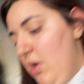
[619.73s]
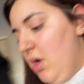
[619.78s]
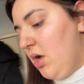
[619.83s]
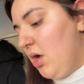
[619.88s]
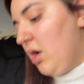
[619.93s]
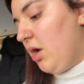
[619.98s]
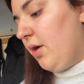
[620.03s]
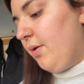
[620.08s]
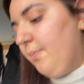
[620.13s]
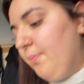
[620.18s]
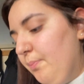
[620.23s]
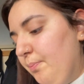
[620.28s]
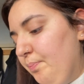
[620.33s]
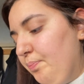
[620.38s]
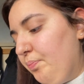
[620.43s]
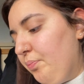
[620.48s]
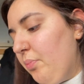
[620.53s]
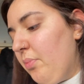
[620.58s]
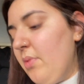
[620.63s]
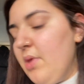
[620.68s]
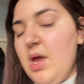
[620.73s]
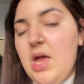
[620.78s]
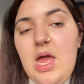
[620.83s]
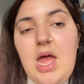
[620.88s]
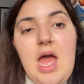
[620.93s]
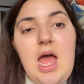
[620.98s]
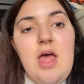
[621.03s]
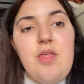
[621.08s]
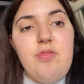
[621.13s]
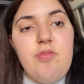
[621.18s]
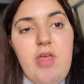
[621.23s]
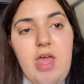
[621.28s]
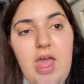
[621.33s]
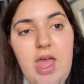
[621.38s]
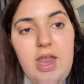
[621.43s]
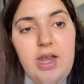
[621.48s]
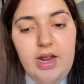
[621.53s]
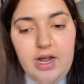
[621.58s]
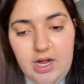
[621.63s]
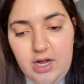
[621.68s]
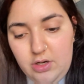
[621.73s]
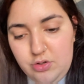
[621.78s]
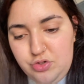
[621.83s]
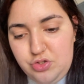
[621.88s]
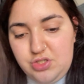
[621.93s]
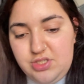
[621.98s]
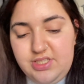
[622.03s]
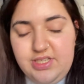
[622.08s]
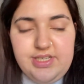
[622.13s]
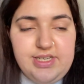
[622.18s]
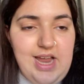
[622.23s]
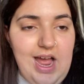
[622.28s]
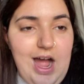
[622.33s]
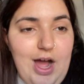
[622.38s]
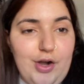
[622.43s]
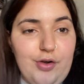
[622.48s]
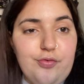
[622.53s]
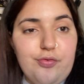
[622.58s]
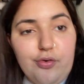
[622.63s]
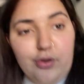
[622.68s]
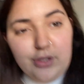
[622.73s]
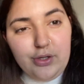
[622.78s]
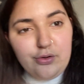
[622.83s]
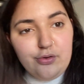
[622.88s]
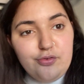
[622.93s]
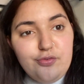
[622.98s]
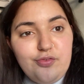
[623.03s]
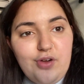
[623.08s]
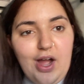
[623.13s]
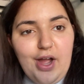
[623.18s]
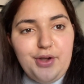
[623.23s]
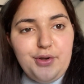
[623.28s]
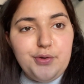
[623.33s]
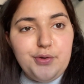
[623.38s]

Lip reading: and then I'll just sit down for a little final